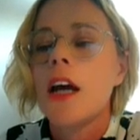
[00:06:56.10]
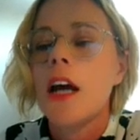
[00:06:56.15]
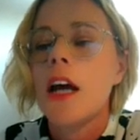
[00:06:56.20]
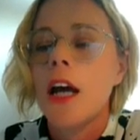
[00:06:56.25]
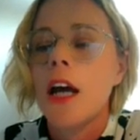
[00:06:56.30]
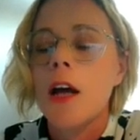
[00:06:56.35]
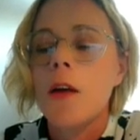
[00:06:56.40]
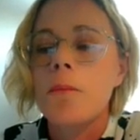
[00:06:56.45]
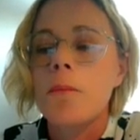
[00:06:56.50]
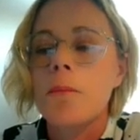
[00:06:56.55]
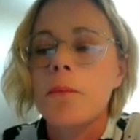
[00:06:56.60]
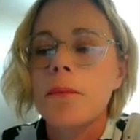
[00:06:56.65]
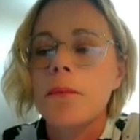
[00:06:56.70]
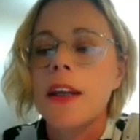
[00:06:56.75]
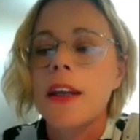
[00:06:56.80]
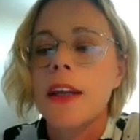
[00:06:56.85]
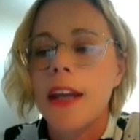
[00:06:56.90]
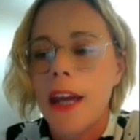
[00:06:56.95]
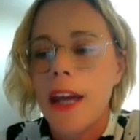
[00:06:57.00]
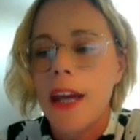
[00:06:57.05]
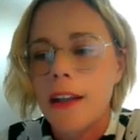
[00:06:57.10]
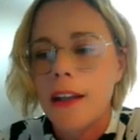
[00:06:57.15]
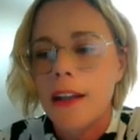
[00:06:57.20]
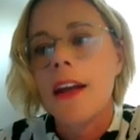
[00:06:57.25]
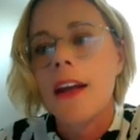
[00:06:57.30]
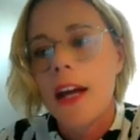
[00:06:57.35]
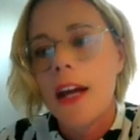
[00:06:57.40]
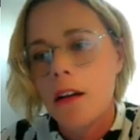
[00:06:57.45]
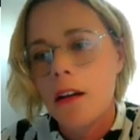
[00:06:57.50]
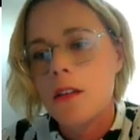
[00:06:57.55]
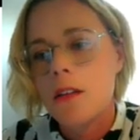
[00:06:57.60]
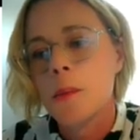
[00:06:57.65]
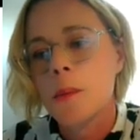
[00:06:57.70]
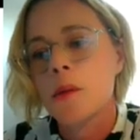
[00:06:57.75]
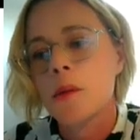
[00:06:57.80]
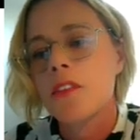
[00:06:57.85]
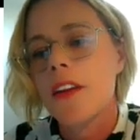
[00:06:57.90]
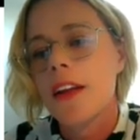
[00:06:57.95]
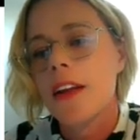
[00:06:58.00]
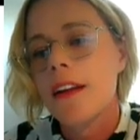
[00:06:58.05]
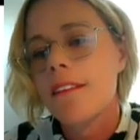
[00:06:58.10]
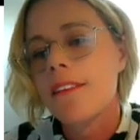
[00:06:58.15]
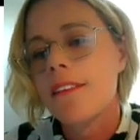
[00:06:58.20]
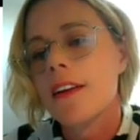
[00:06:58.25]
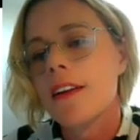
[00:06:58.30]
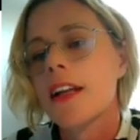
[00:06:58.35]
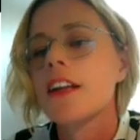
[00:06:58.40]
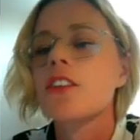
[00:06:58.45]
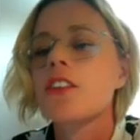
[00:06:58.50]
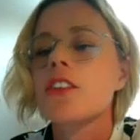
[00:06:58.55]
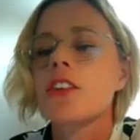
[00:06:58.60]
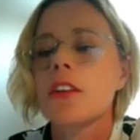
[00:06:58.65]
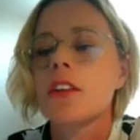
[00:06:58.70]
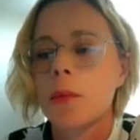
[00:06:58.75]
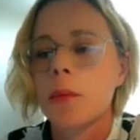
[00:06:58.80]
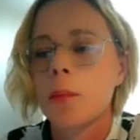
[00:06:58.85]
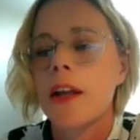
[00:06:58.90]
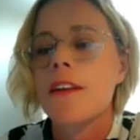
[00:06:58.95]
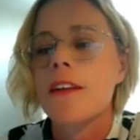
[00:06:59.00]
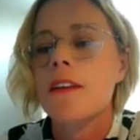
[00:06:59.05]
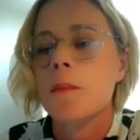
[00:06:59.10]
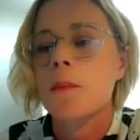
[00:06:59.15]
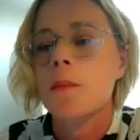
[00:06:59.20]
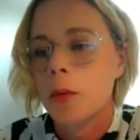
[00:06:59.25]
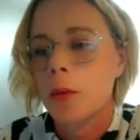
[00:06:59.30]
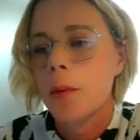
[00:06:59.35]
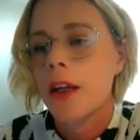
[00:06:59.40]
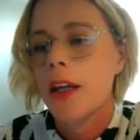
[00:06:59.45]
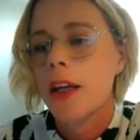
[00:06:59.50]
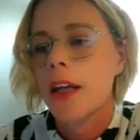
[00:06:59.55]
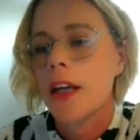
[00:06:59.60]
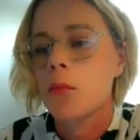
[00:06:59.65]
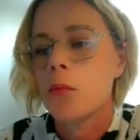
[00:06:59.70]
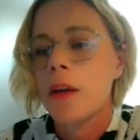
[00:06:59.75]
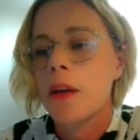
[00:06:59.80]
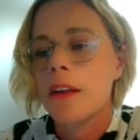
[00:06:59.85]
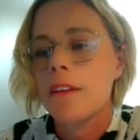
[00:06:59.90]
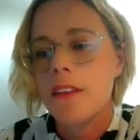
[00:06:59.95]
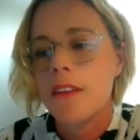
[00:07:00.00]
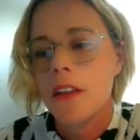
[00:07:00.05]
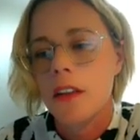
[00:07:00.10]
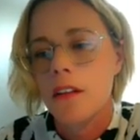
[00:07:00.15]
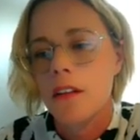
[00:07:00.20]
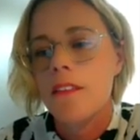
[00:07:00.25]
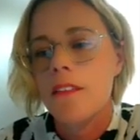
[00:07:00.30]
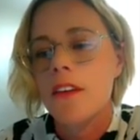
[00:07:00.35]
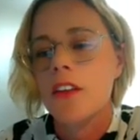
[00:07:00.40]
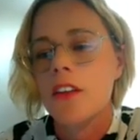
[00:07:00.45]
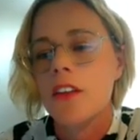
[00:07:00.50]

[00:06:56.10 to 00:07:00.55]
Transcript: And again, accountable for the installation, replacement, repair and maintenance